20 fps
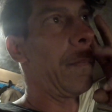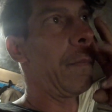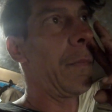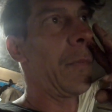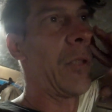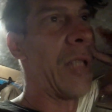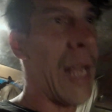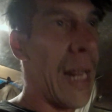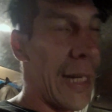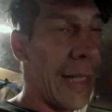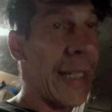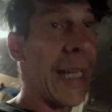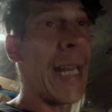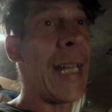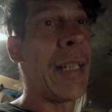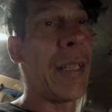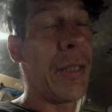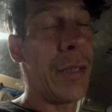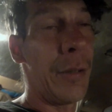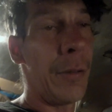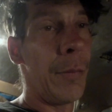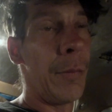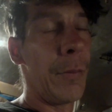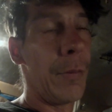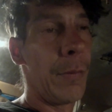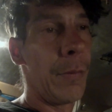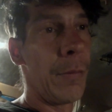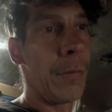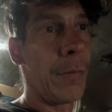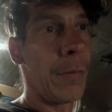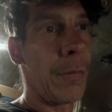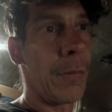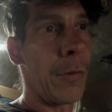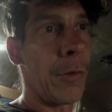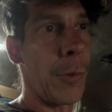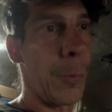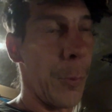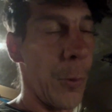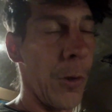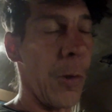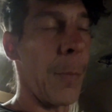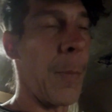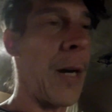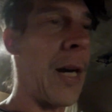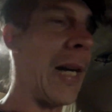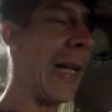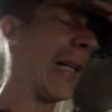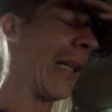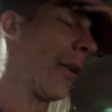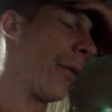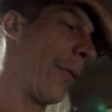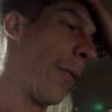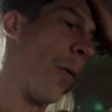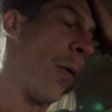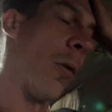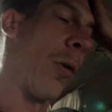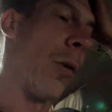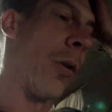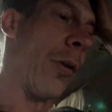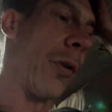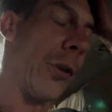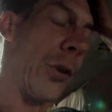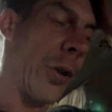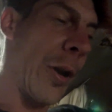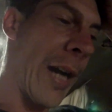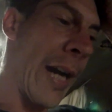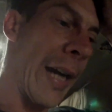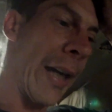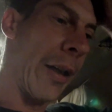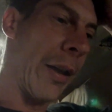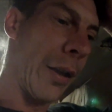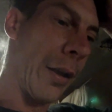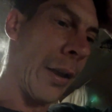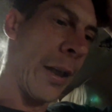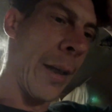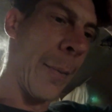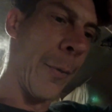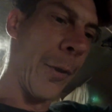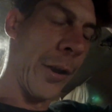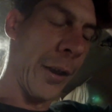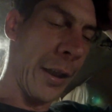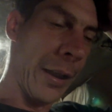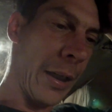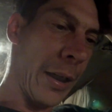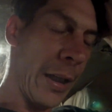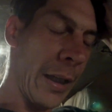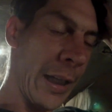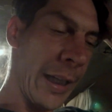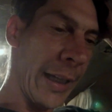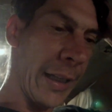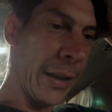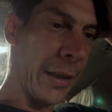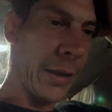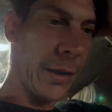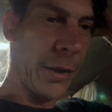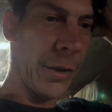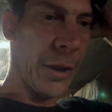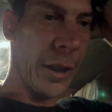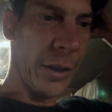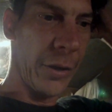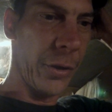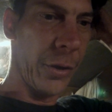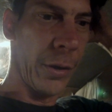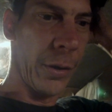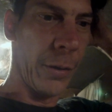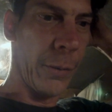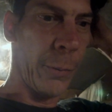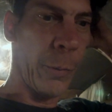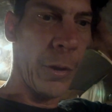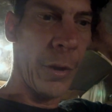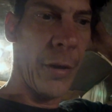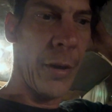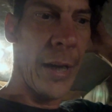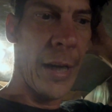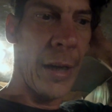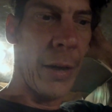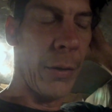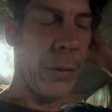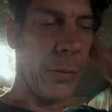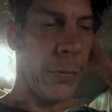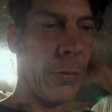dedicated sport bike for the track. And I'm looking at like a Gixxer 1000.